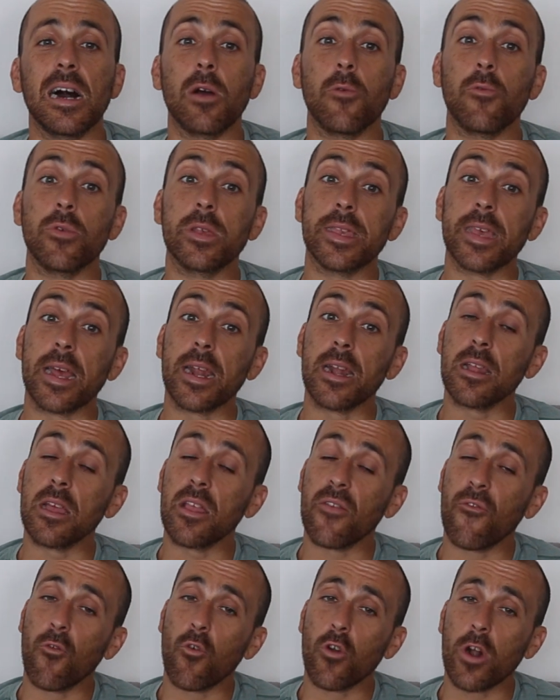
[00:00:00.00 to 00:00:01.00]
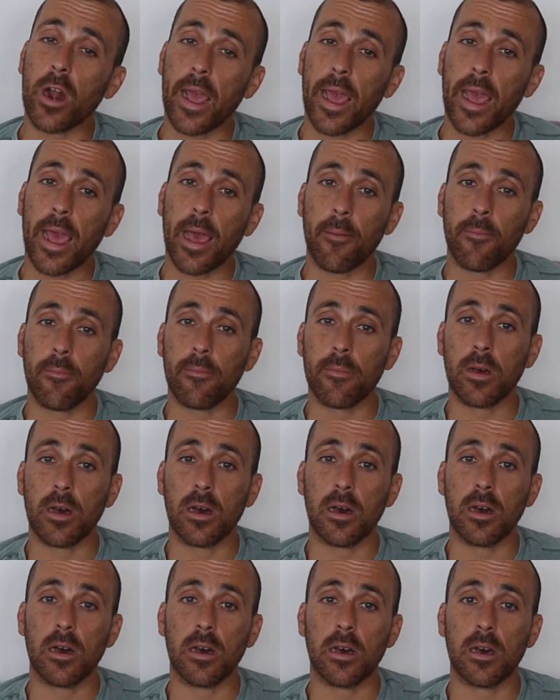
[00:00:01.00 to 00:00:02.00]
We started at
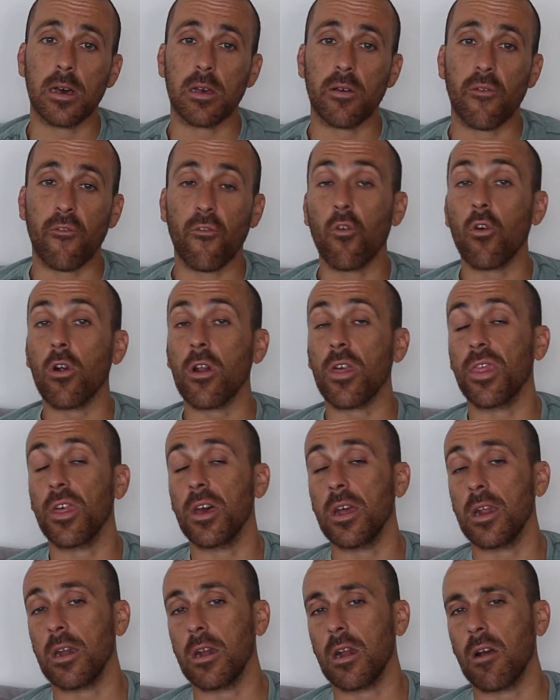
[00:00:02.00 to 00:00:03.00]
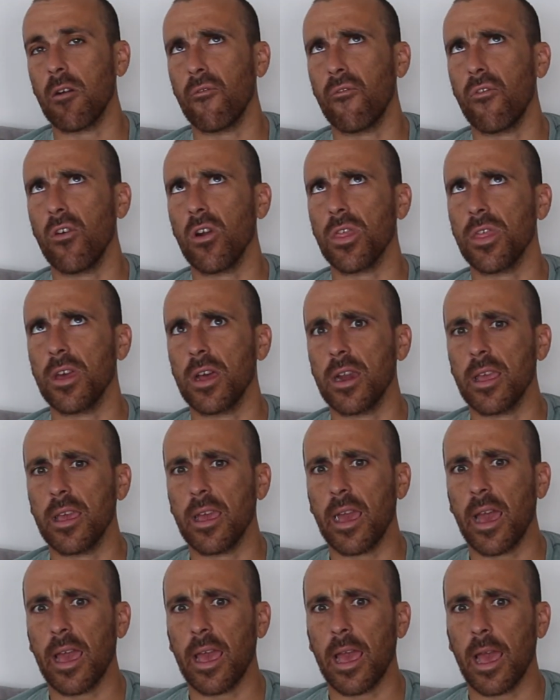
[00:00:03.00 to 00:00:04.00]

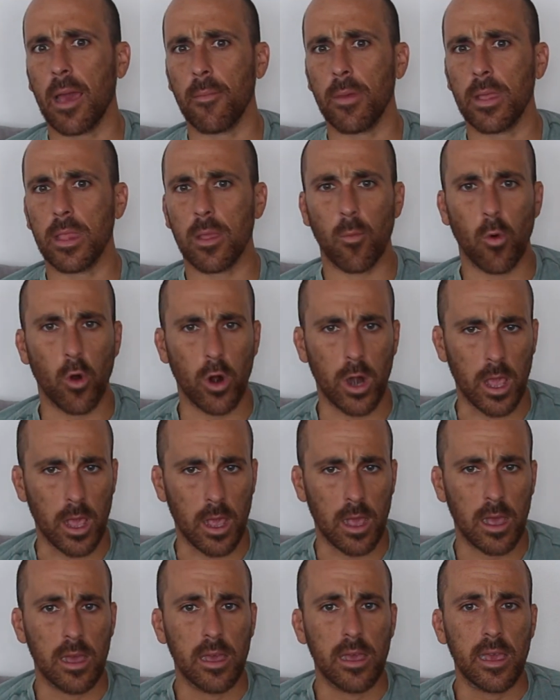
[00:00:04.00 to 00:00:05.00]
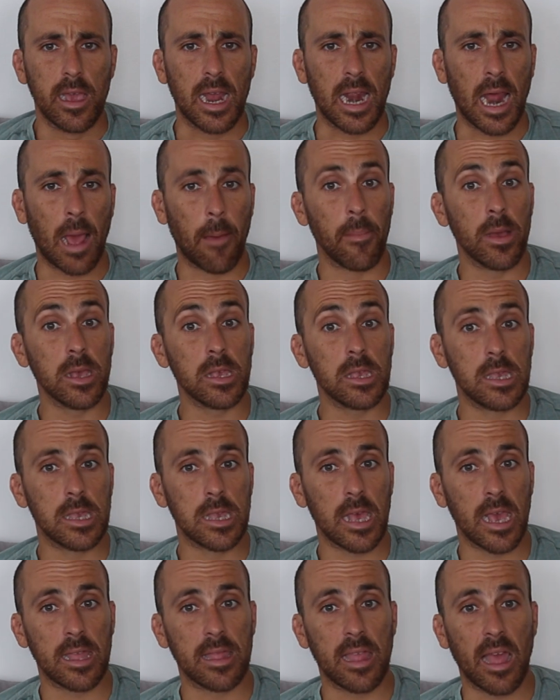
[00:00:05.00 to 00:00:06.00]
4:30 a.m. in the morning. And I must
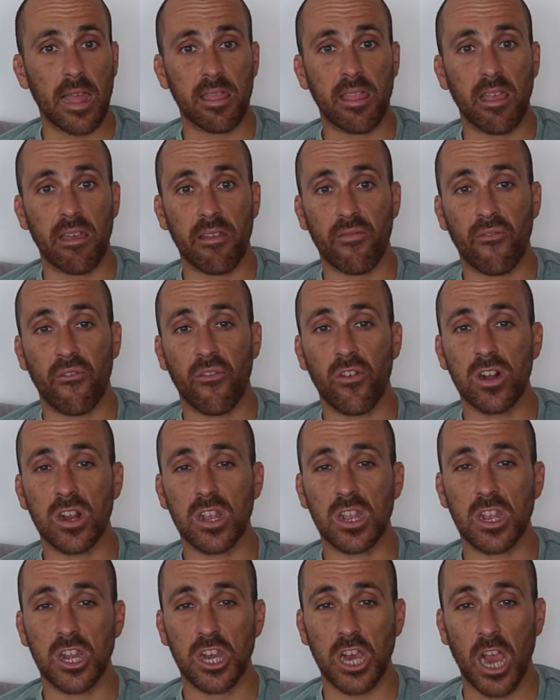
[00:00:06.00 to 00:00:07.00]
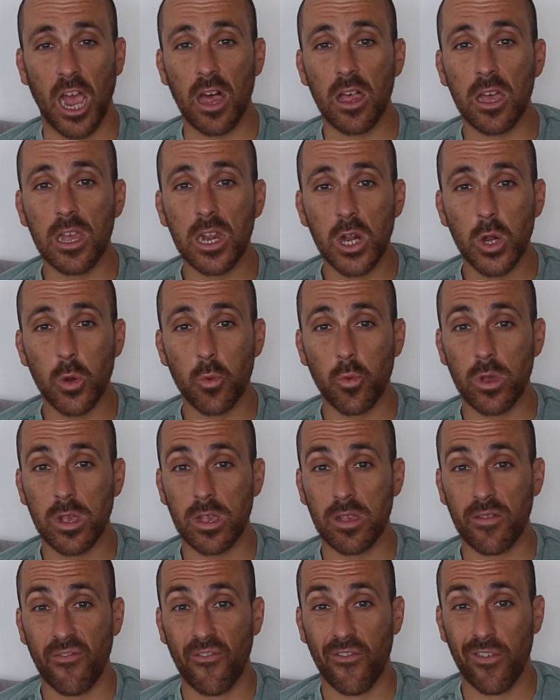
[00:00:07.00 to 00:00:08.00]
say that the first challenge
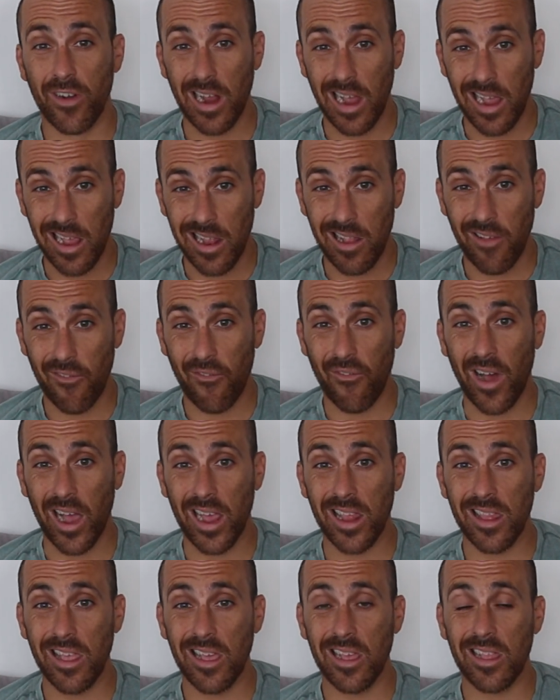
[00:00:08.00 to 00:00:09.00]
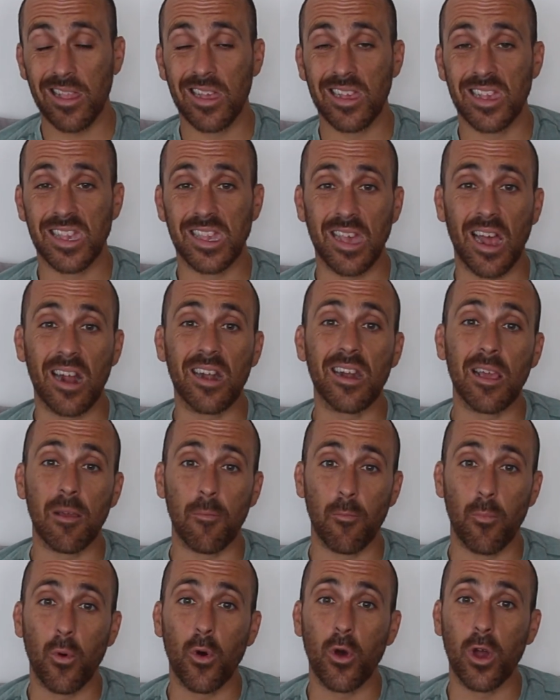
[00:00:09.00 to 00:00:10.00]
was finding the
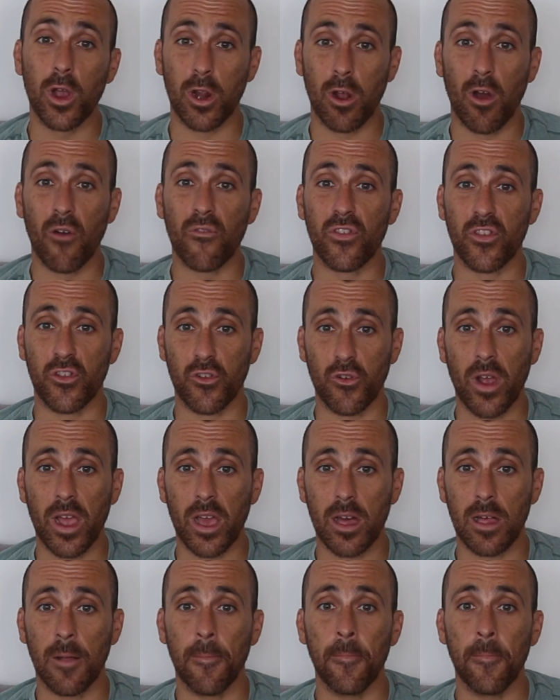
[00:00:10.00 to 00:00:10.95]
starting point of the trail.